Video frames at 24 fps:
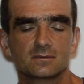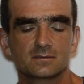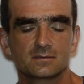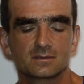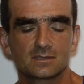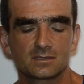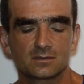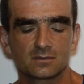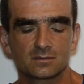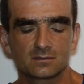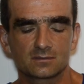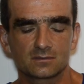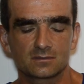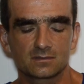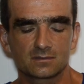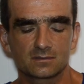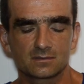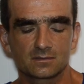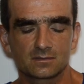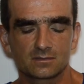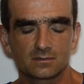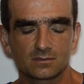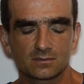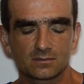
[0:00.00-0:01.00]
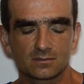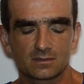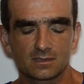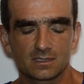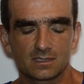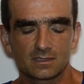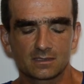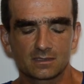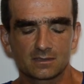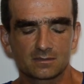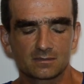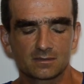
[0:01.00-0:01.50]
then
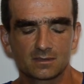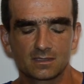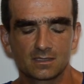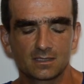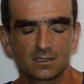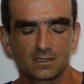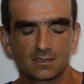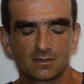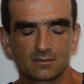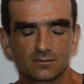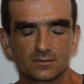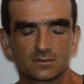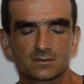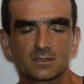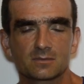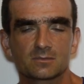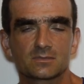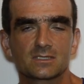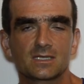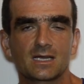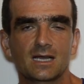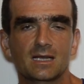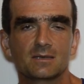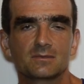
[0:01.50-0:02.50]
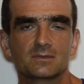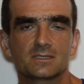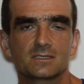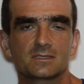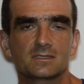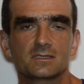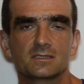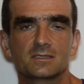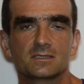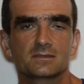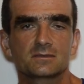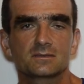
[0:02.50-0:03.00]
only for some times,
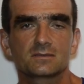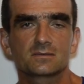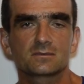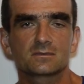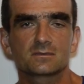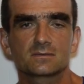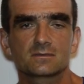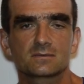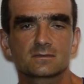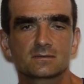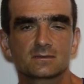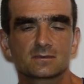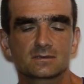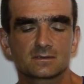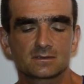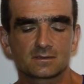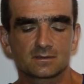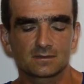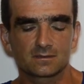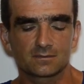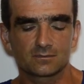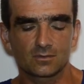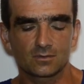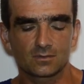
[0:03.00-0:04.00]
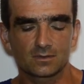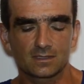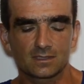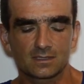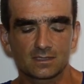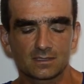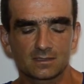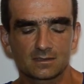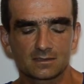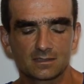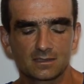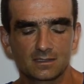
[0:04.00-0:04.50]
and he has to walk
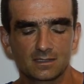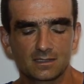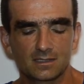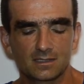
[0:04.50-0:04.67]
again.